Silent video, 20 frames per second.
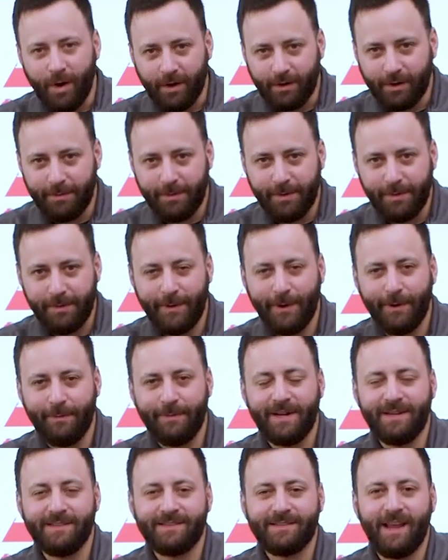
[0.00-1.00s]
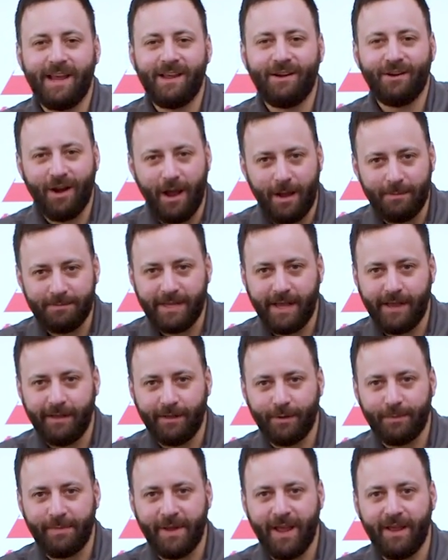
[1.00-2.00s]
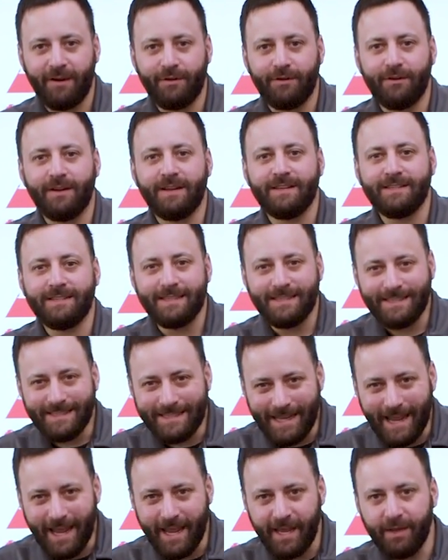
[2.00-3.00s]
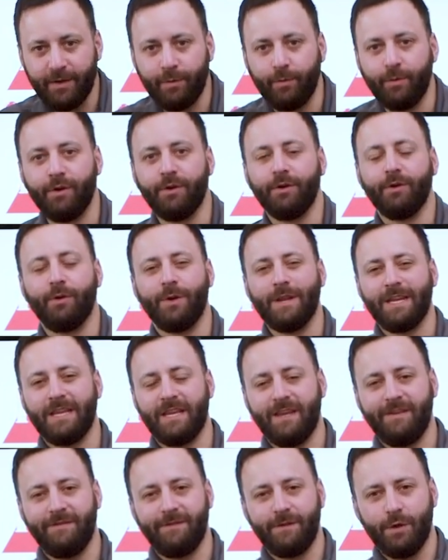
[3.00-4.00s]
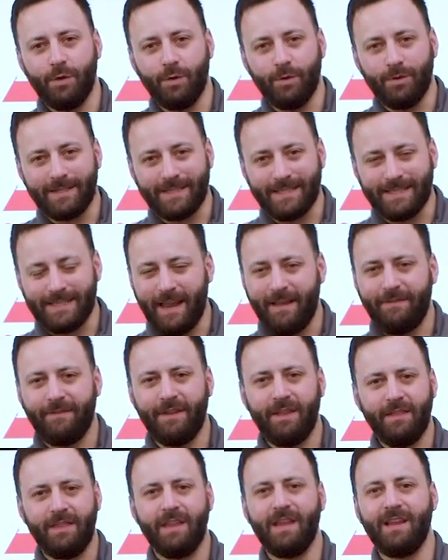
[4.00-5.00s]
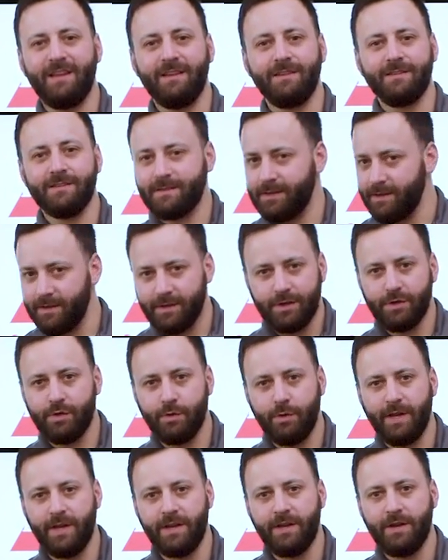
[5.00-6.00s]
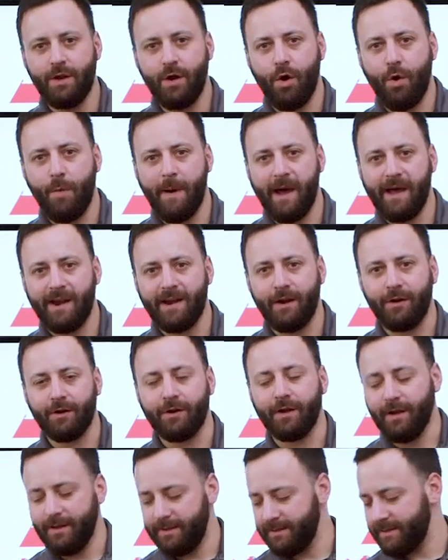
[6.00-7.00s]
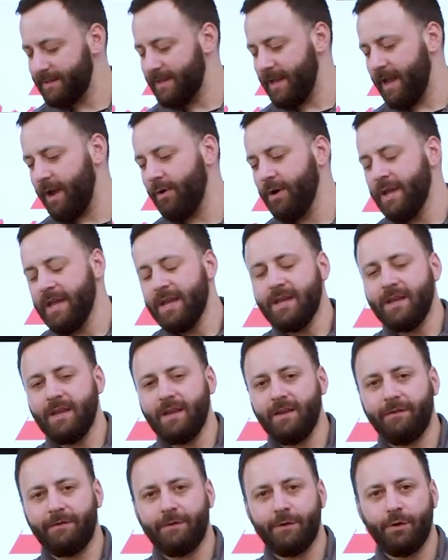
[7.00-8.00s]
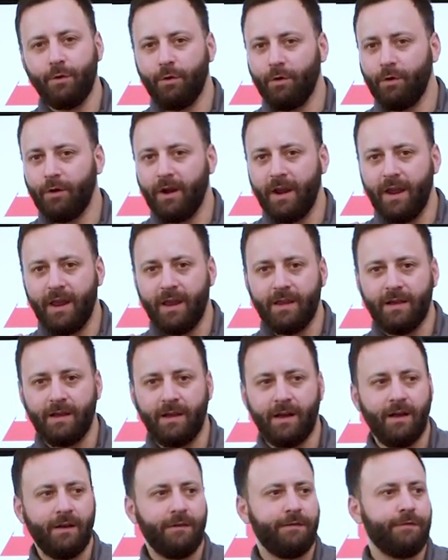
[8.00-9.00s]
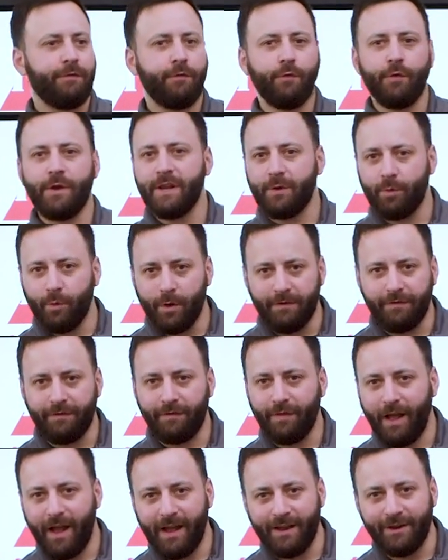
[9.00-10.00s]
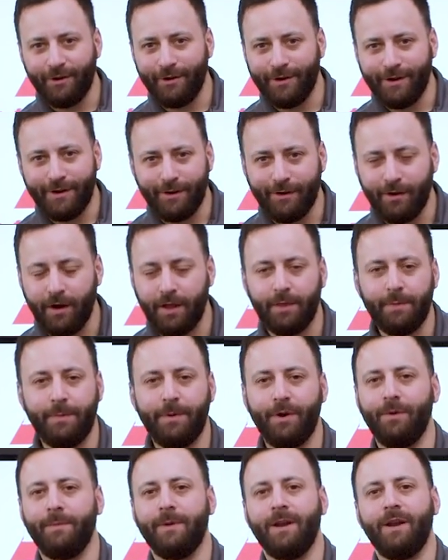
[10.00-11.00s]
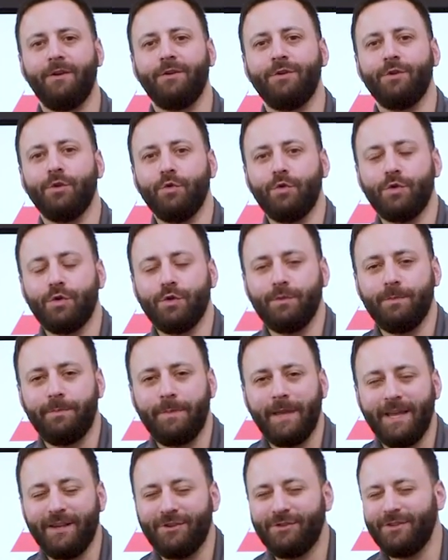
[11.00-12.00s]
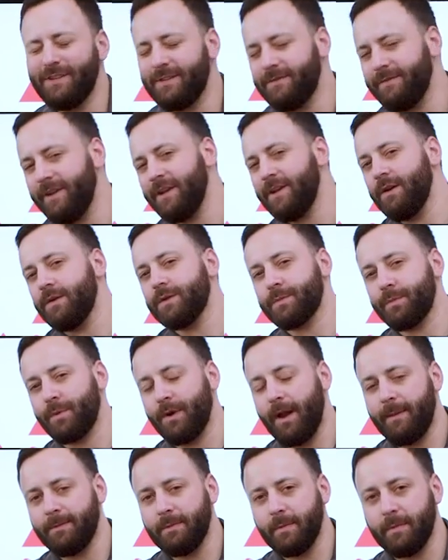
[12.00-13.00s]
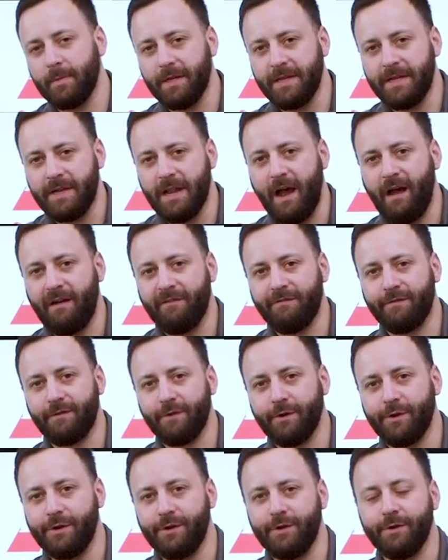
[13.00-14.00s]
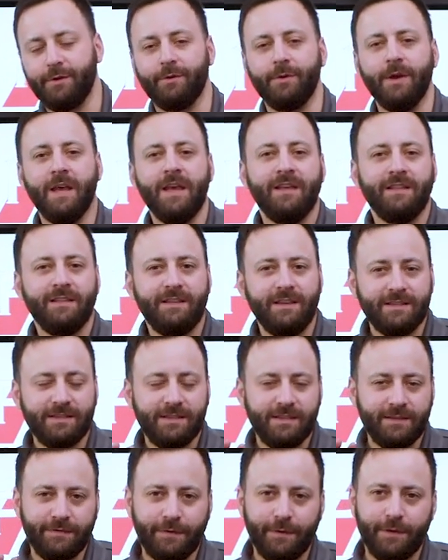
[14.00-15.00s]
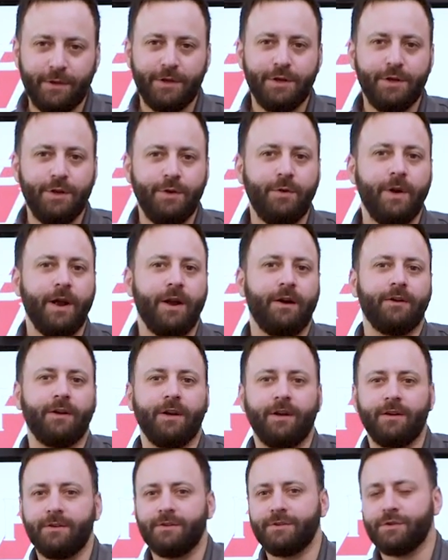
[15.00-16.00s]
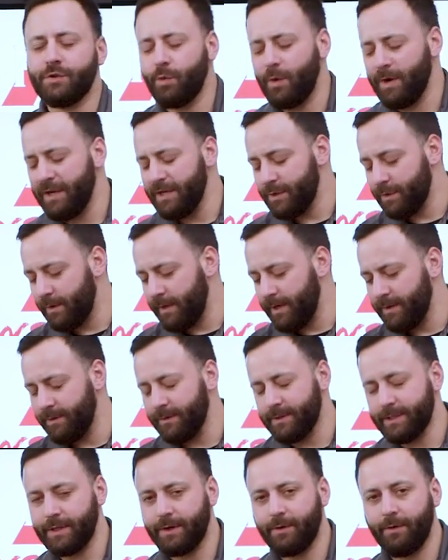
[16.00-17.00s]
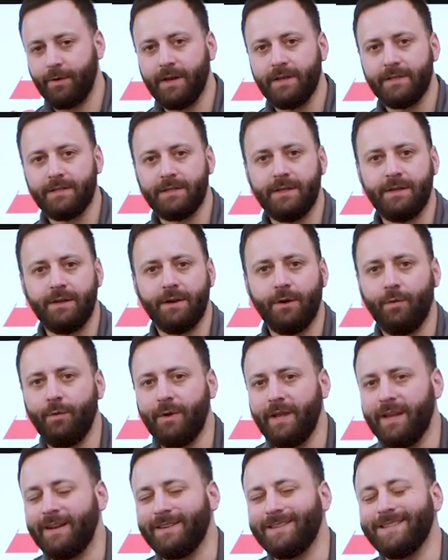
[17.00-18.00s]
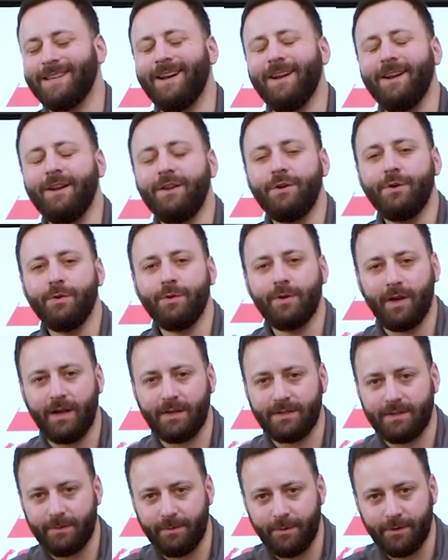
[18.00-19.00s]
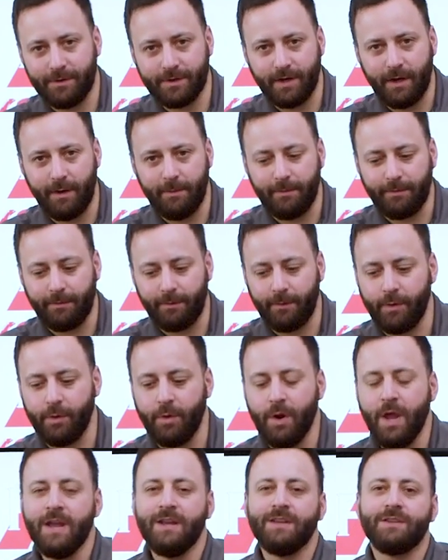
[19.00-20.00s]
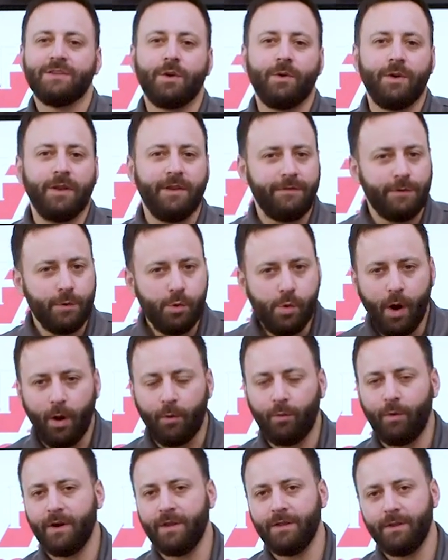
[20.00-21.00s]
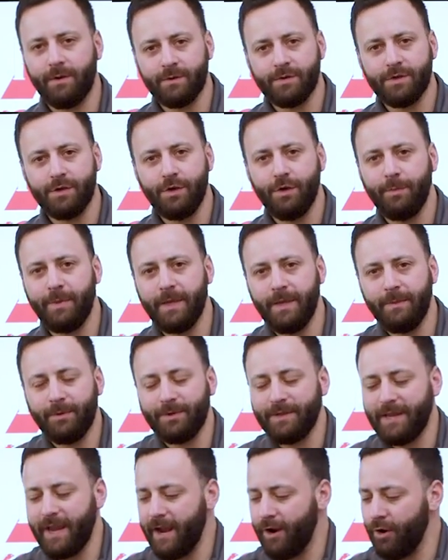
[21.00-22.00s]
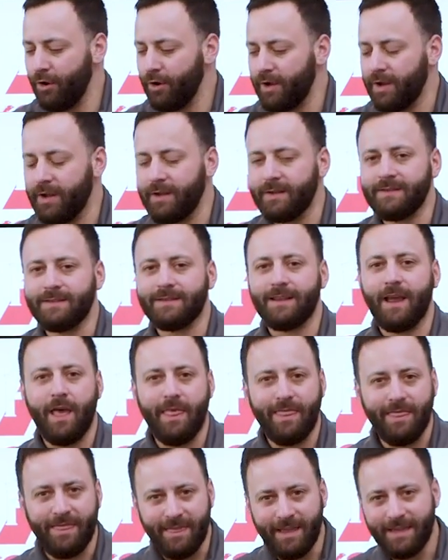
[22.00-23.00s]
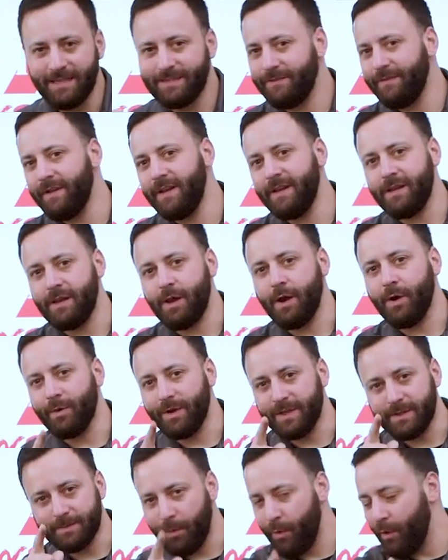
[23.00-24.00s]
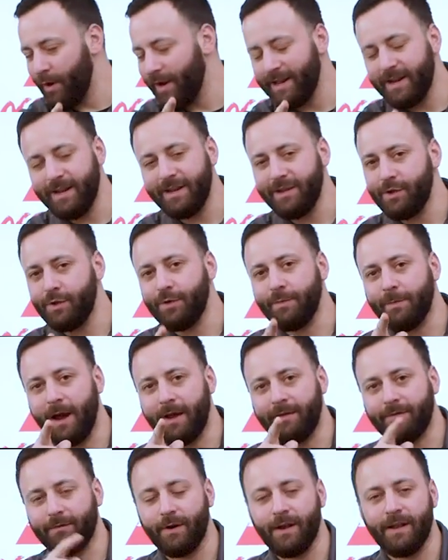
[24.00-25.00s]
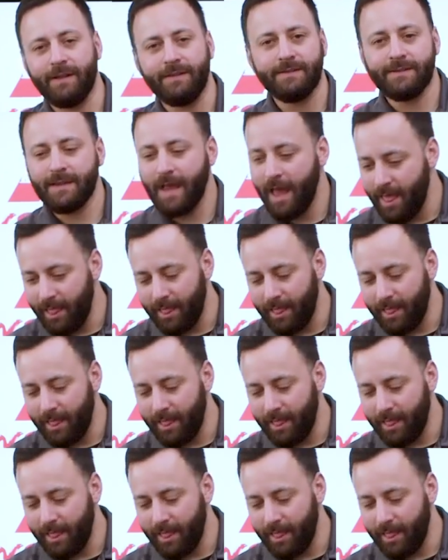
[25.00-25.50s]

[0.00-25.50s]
Welcome to the Pyramyd Insider. I'm Tyler Patner, and today we are going to give you seven things you didn't know about air guns. Now, if you're a frequent flyer here on the Pyramyd Air YouTube page, this video is probably not for you. This is for the new air gunners. 2020 was a crazy year. We had a ton of new customers come through. So if you are one of those new people to air guns, this video is pointed at you, my friends.